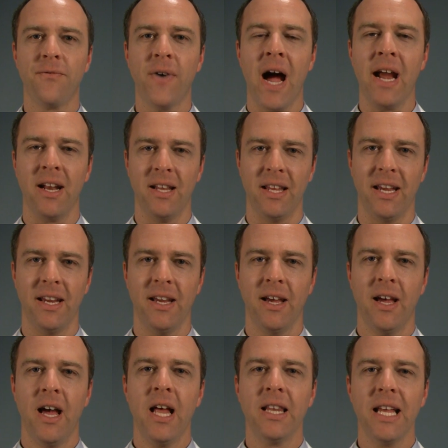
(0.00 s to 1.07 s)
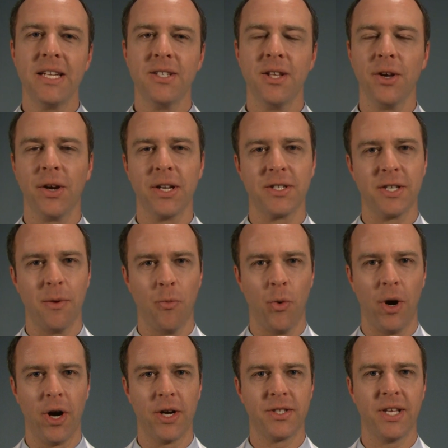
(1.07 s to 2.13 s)
Finally, let's look at some
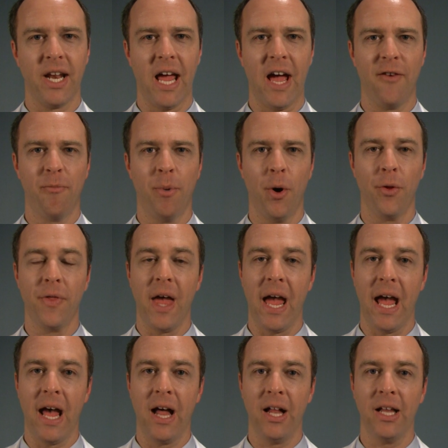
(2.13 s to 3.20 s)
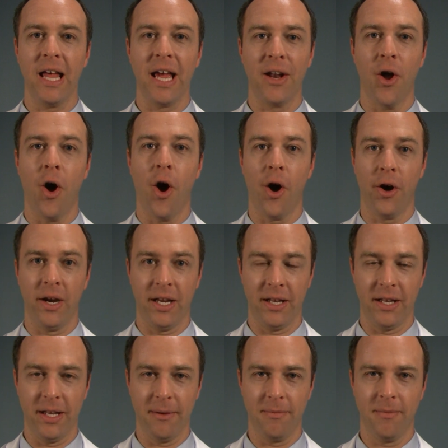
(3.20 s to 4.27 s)
words that have both L and R
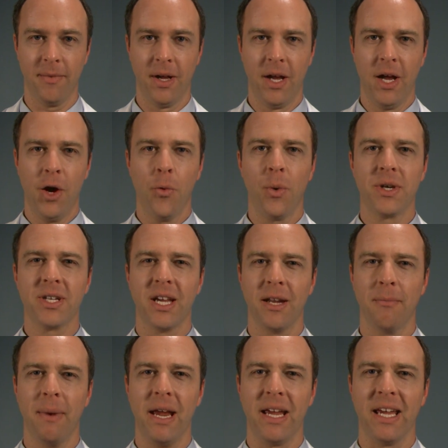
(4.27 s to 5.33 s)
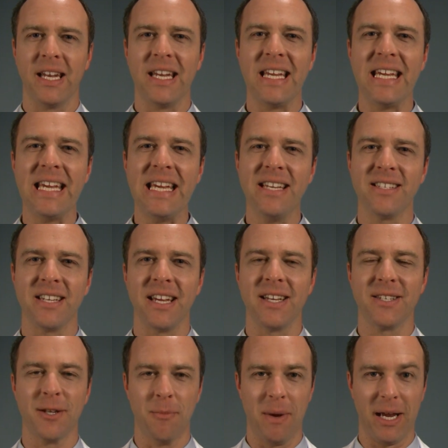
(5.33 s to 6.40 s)
in them, which can make it easy
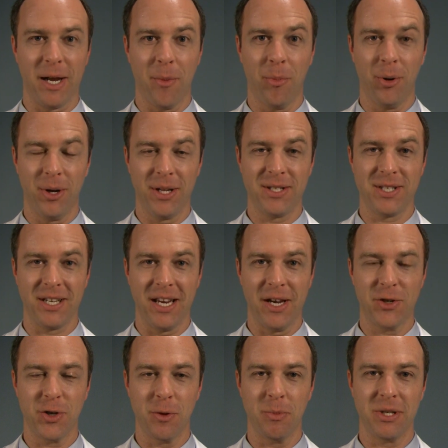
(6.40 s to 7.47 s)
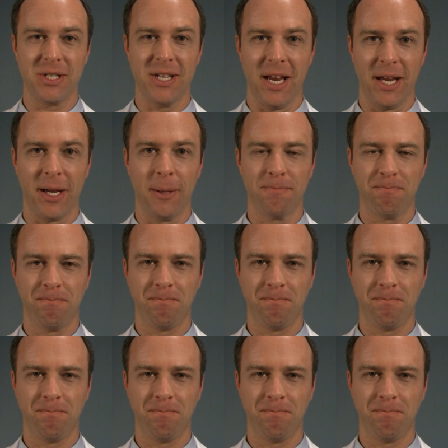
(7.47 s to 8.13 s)
to make a pronunciation mistake.